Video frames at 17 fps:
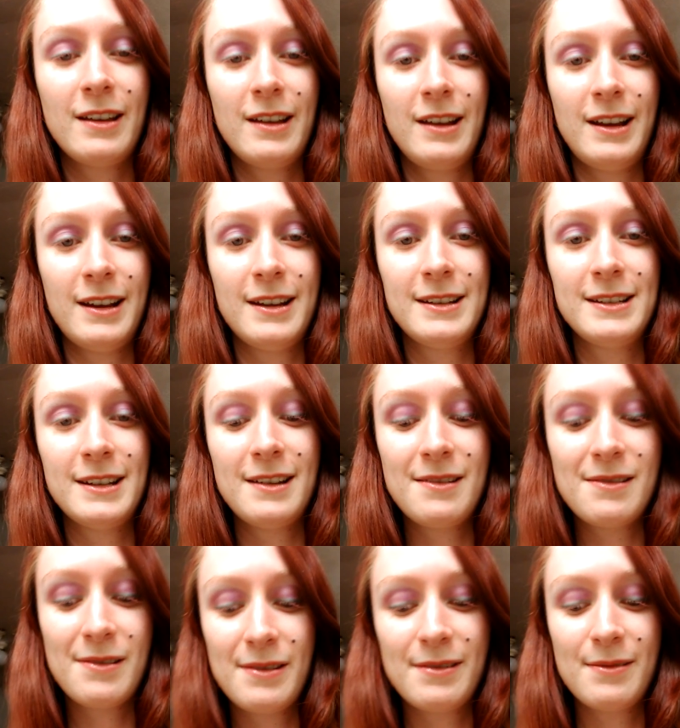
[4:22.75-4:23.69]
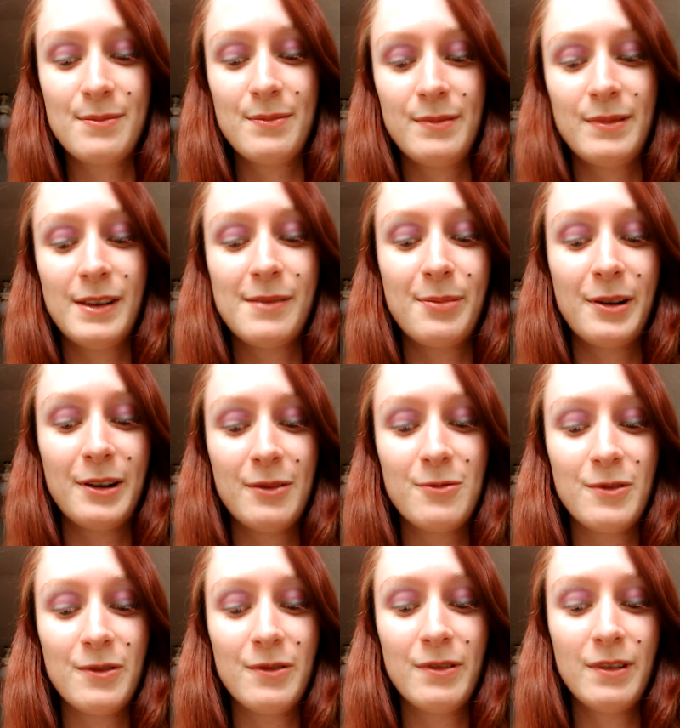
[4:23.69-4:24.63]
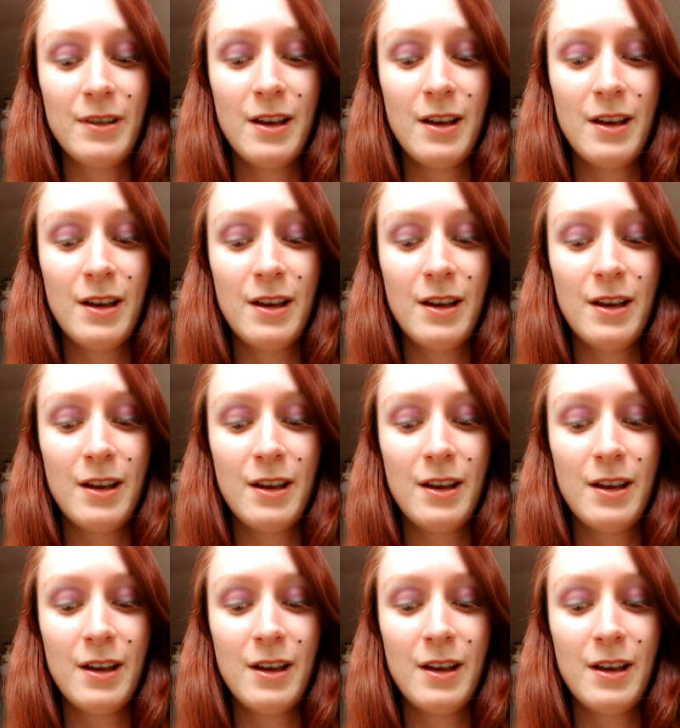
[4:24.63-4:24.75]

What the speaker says: and it's pretty cool.